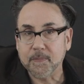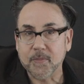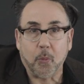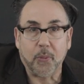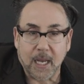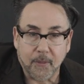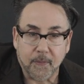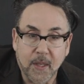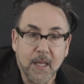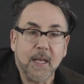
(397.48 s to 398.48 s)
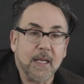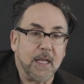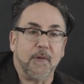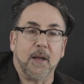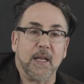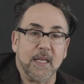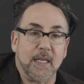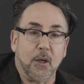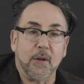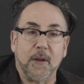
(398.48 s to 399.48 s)
No problem. If
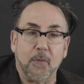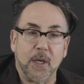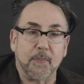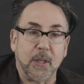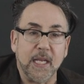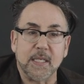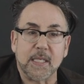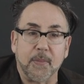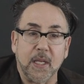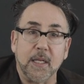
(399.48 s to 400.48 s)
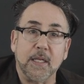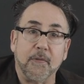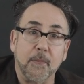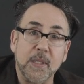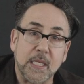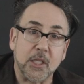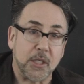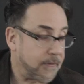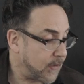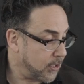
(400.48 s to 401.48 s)
I want to play something in a different
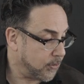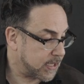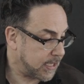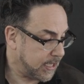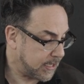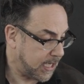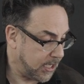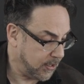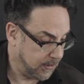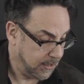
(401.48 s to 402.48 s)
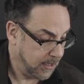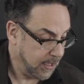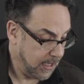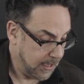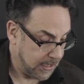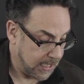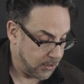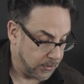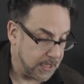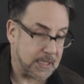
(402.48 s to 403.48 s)
position, if I know C is here, and I
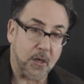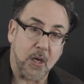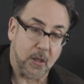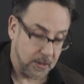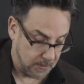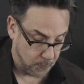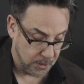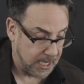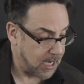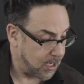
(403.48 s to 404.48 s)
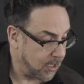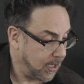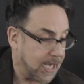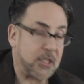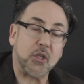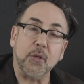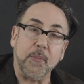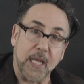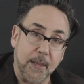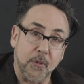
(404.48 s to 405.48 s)
know these are all where they are, I should
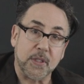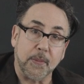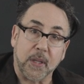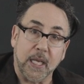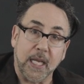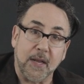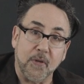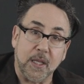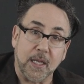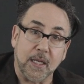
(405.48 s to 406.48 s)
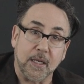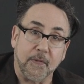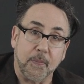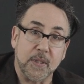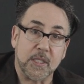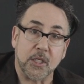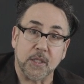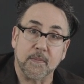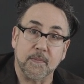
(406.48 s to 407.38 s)
be able to play everything in a different position.